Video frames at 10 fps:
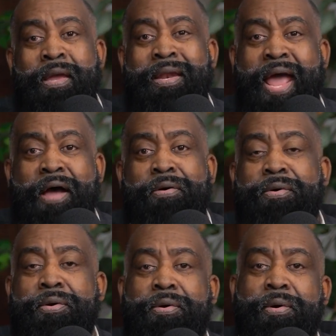Now,
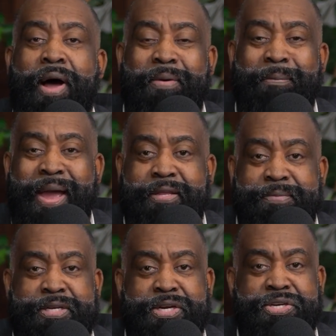I'm a
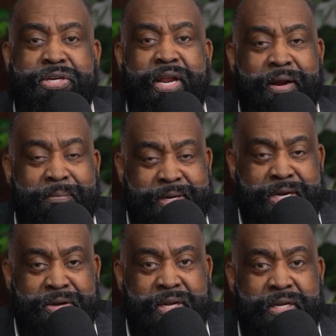mathematician, and I'm going to
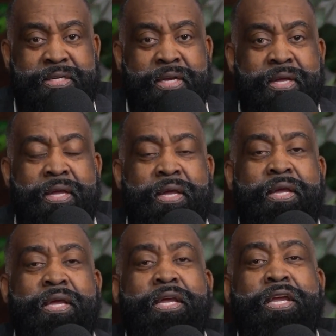tell you this.
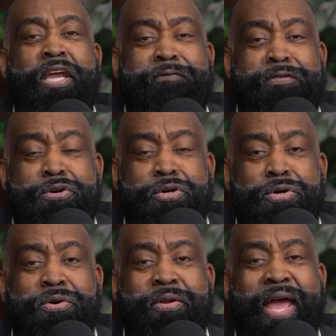If you Google